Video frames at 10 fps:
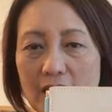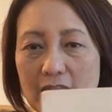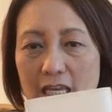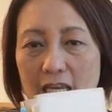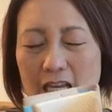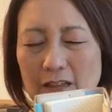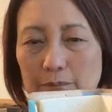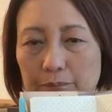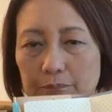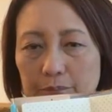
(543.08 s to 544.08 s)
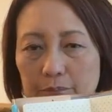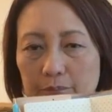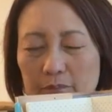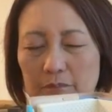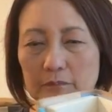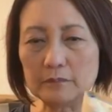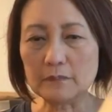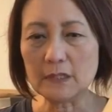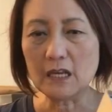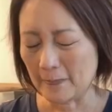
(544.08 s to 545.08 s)
the
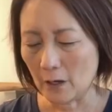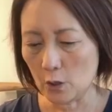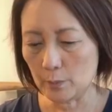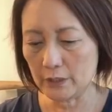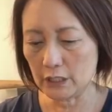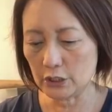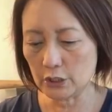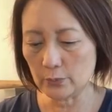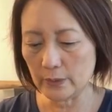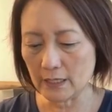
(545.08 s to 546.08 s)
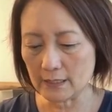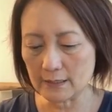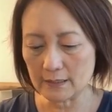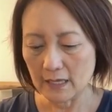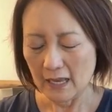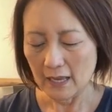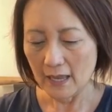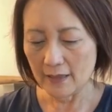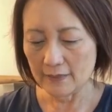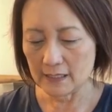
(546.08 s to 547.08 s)
Hobonichi weeks,
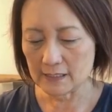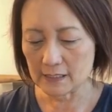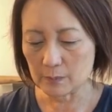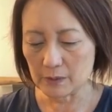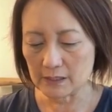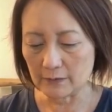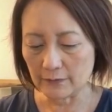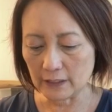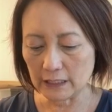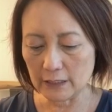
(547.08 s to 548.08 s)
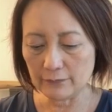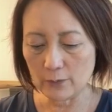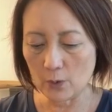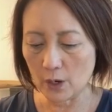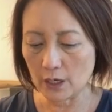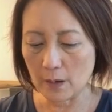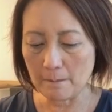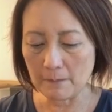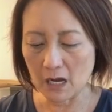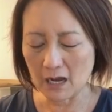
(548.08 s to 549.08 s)
and this is specifically for
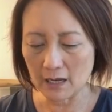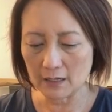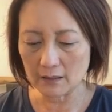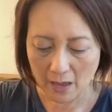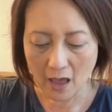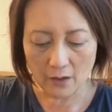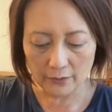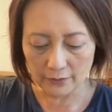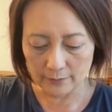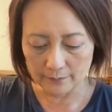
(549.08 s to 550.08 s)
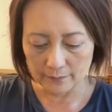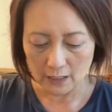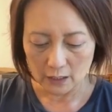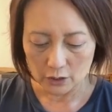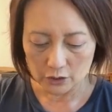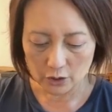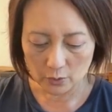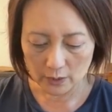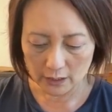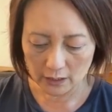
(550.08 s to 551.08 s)
my health. So
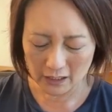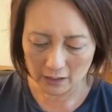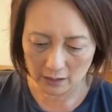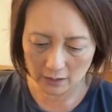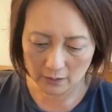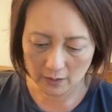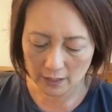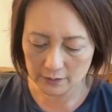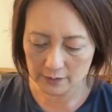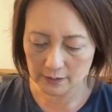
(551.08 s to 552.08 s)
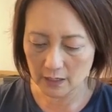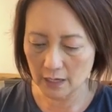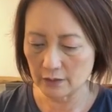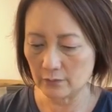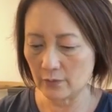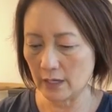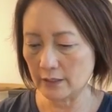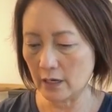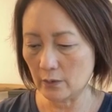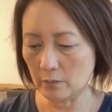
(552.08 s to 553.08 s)
in here, I just kind of write
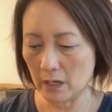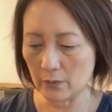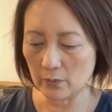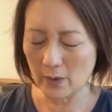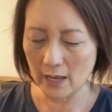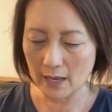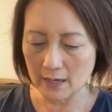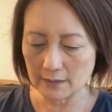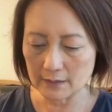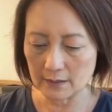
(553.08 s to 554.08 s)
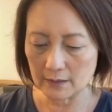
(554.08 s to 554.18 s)
down my weight